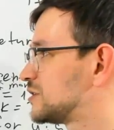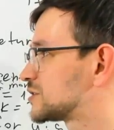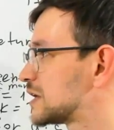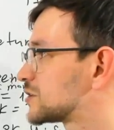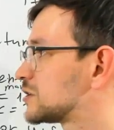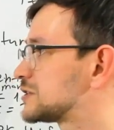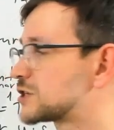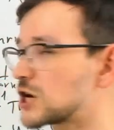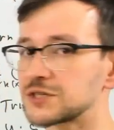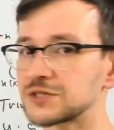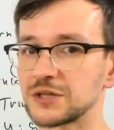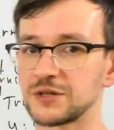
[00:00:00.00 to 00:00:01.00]
Center is
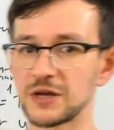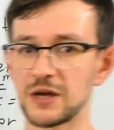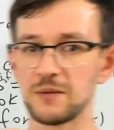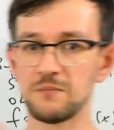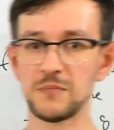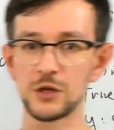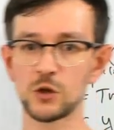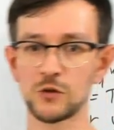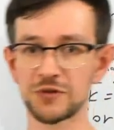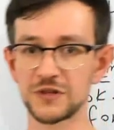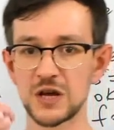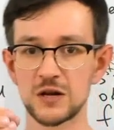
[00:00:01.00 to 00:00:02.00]
just the middle
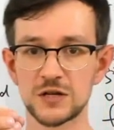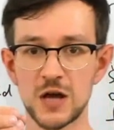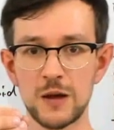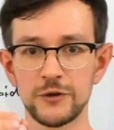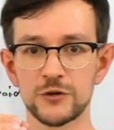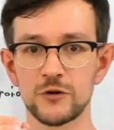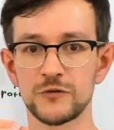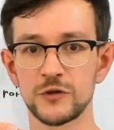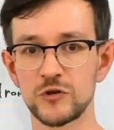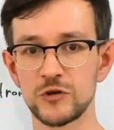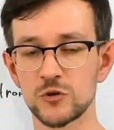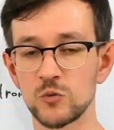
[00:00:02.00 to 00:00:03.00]
of the diameter of the
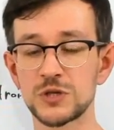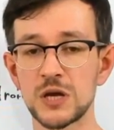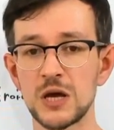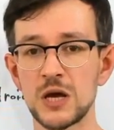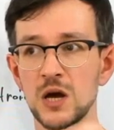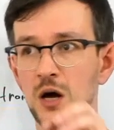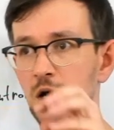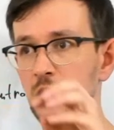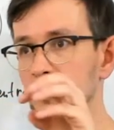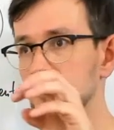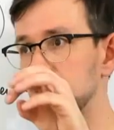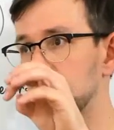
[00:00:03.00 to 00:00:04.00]
tree. So it's
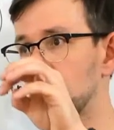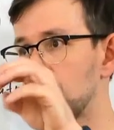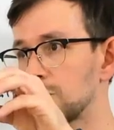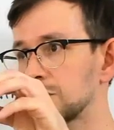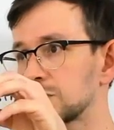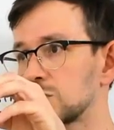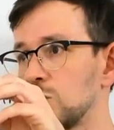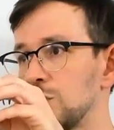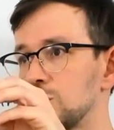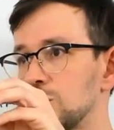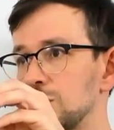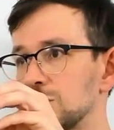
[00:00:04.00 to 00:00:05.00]
a vertex which